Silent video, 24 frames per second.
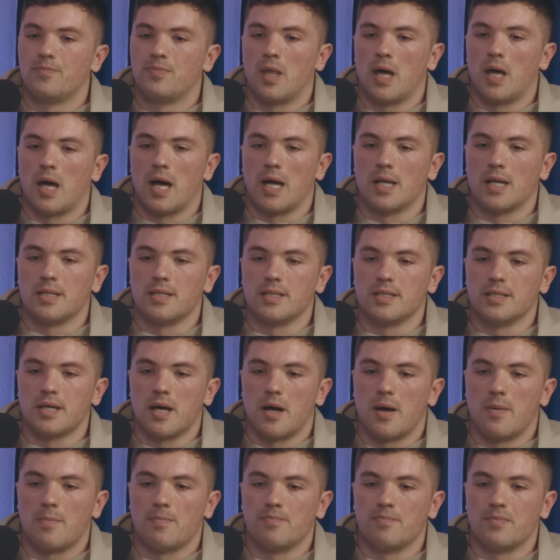
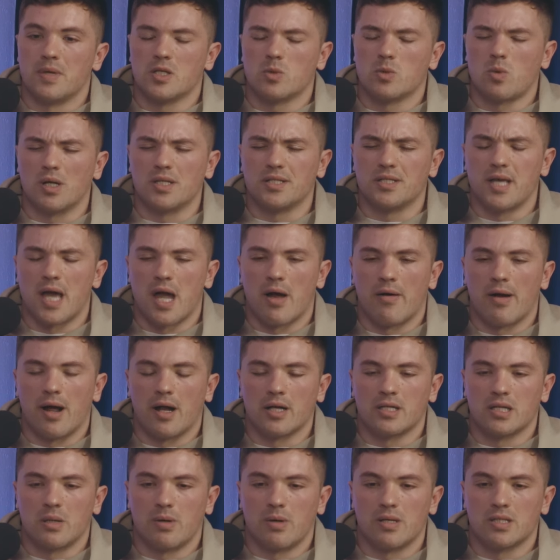And it's quite scary,
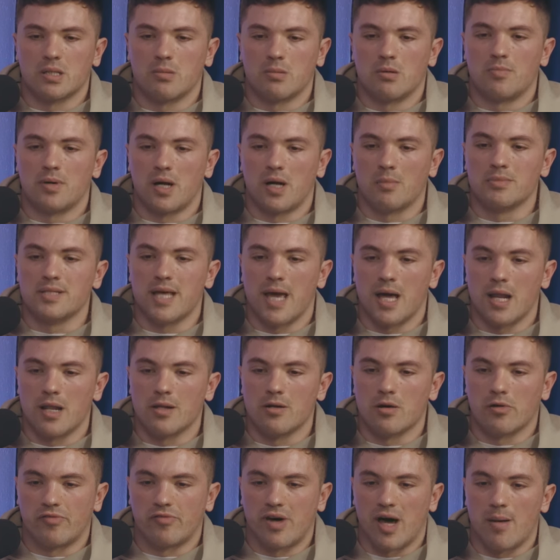actually, when someone becomes ill in
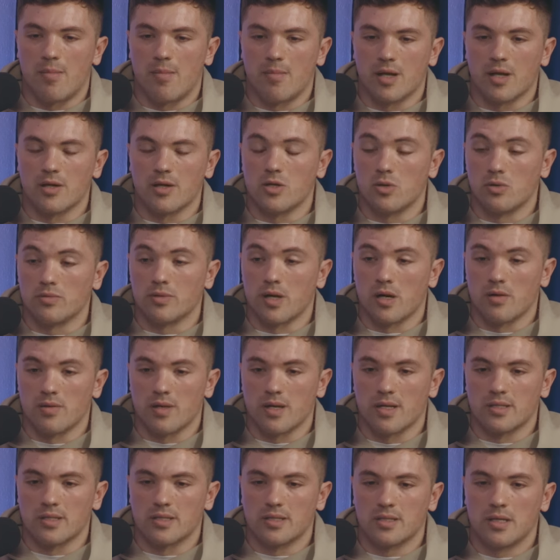your family, and you'll know
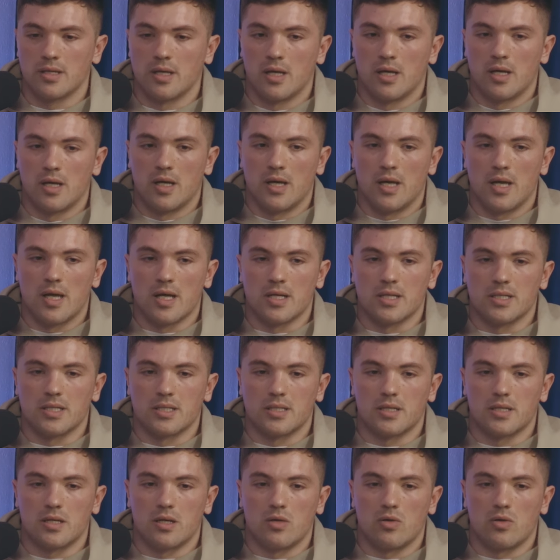this,
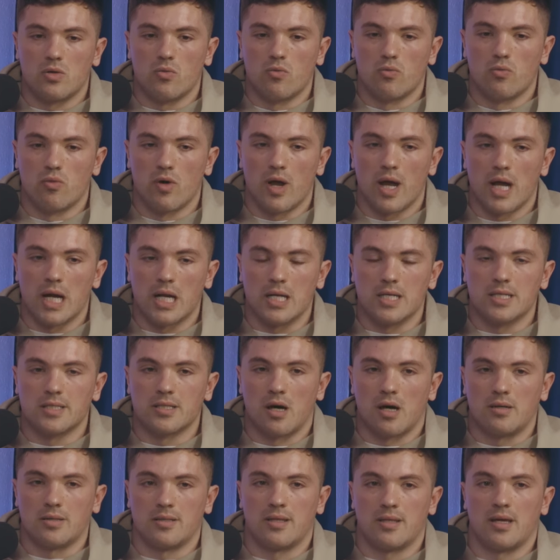is you really
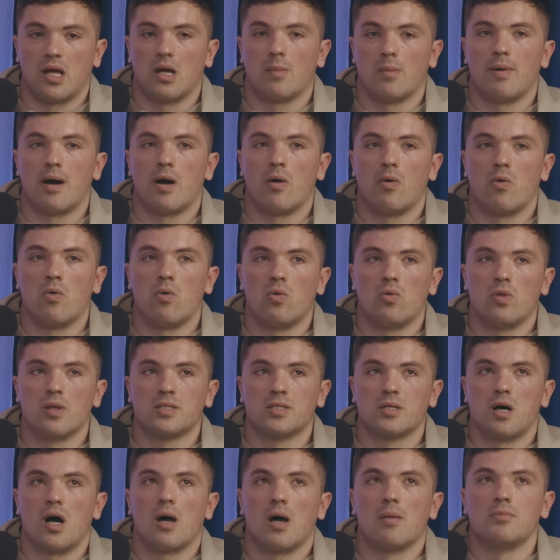start to think about all the
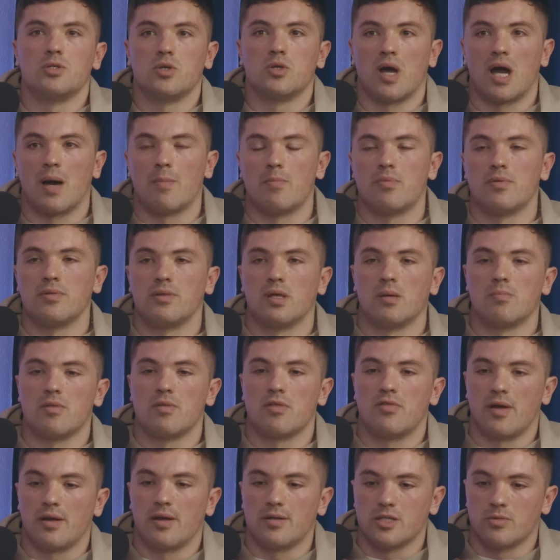times you had with them, the
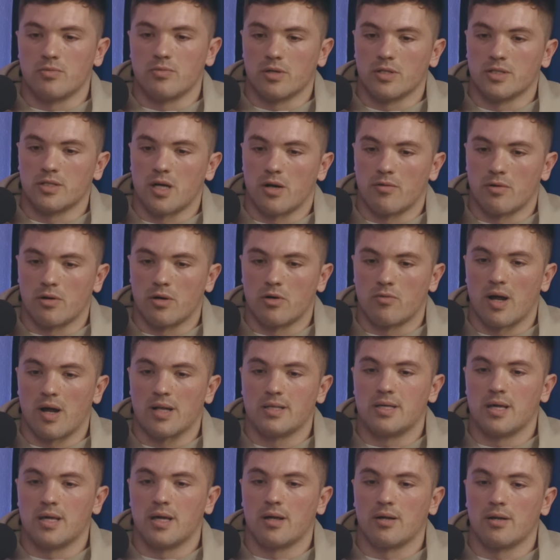things you start
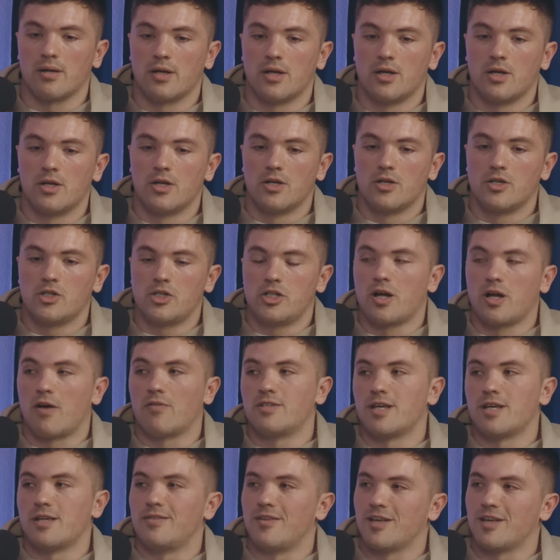regretting, should I have
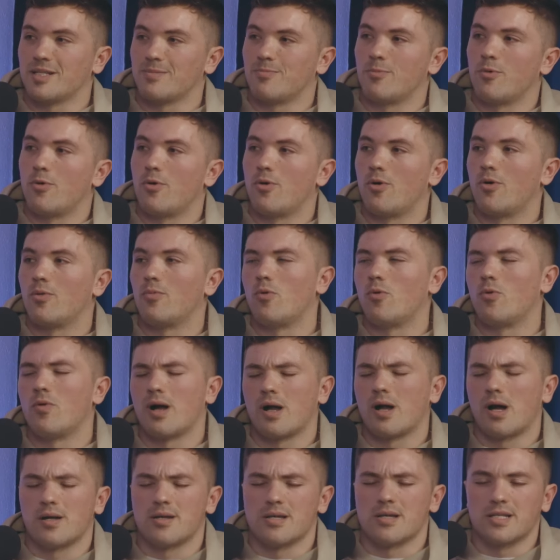said this more, all
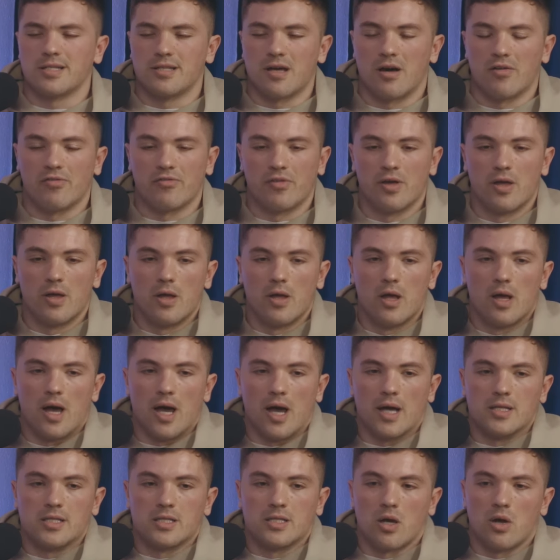that kind of stuff.
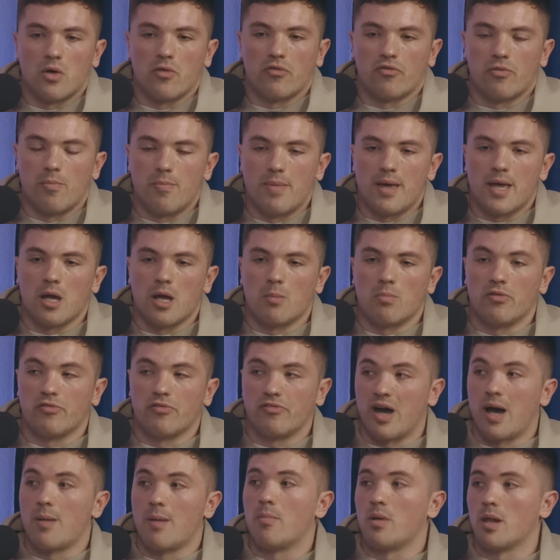And so for me, it'd be
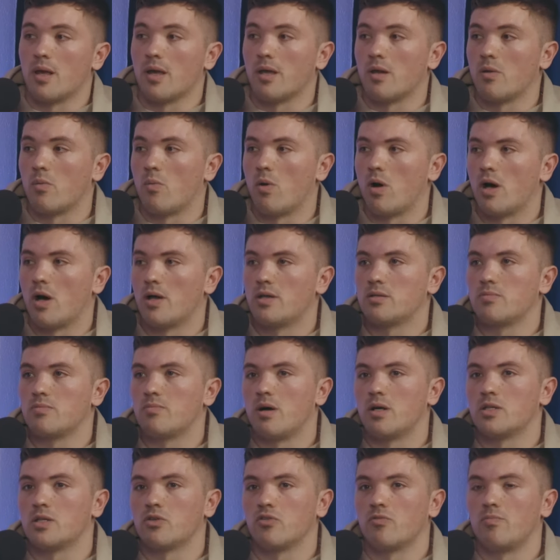family, in a word,
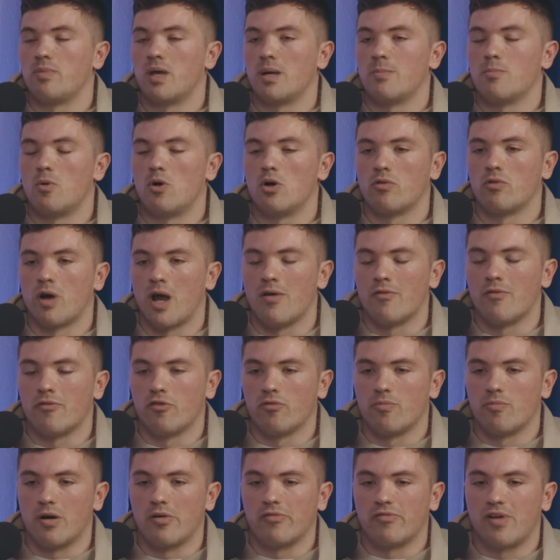sort of being more grateful
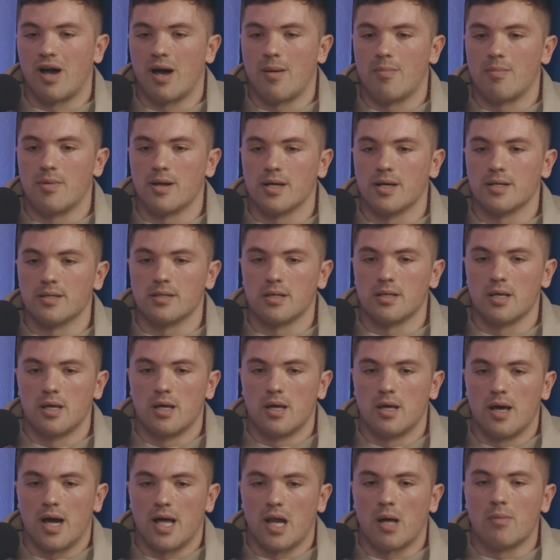for my family. And
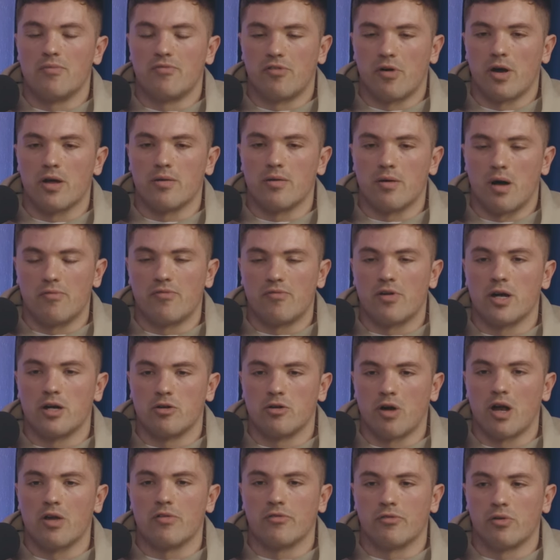I'm very
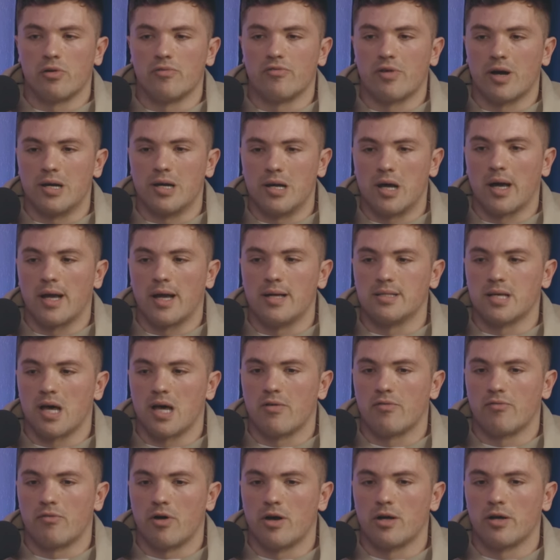grateful and very lucky to
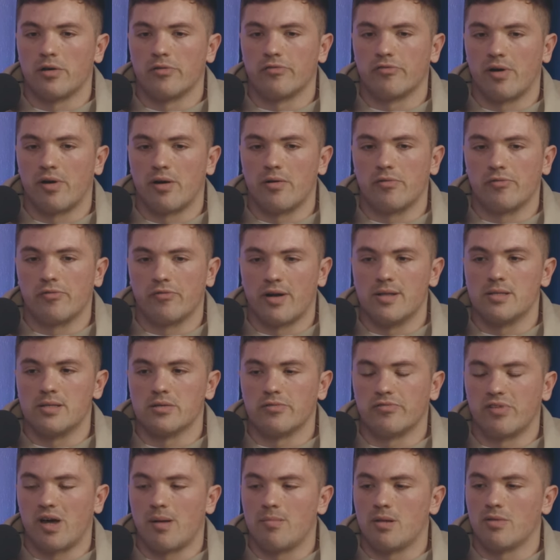have very good friends
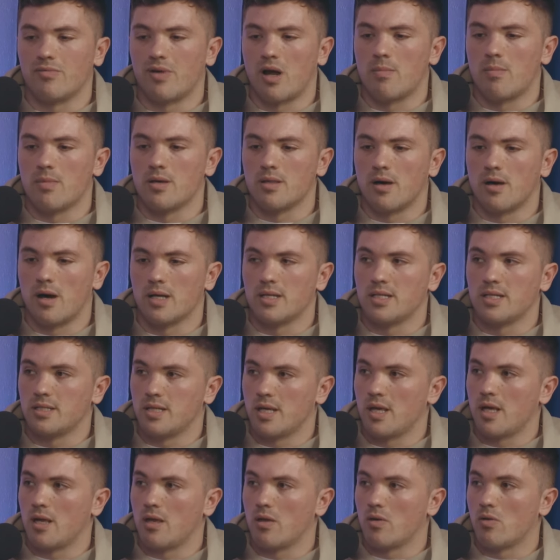and family around me that I
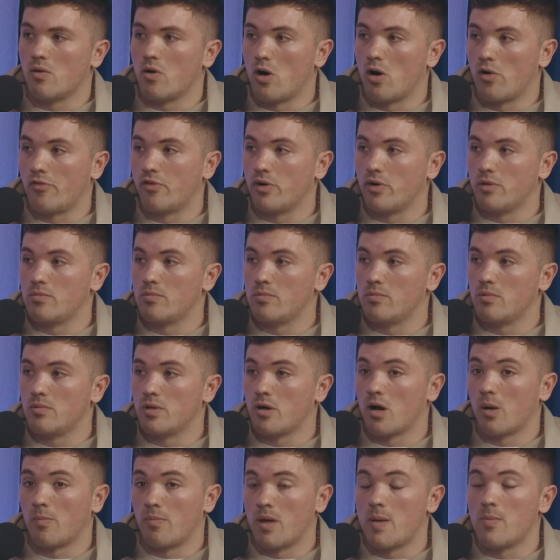see often.
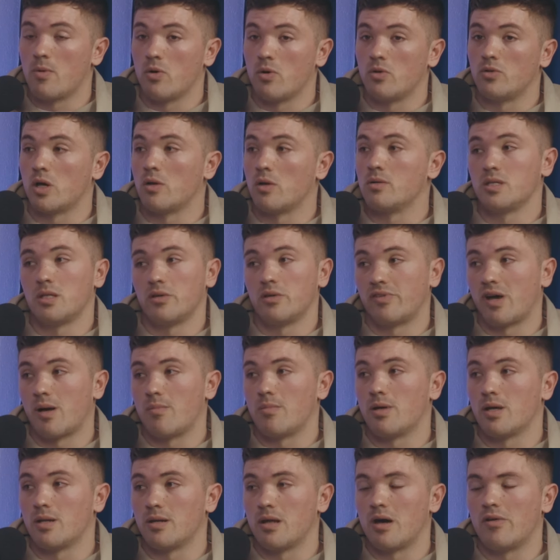There are people who don't see the
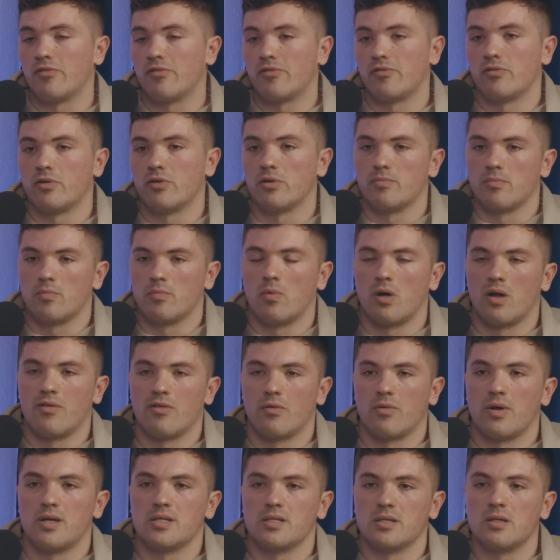family enough for whatever
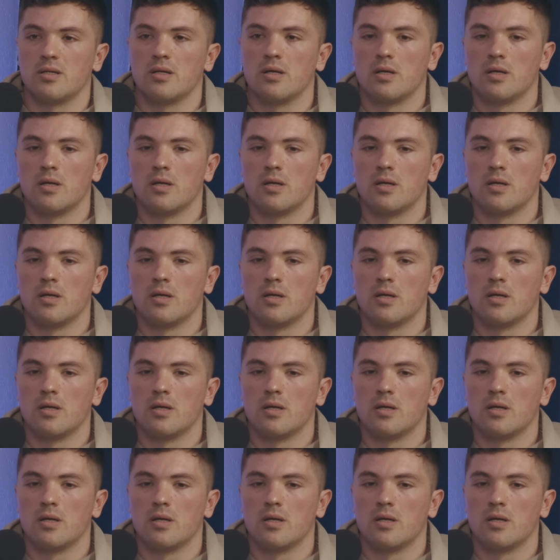reason.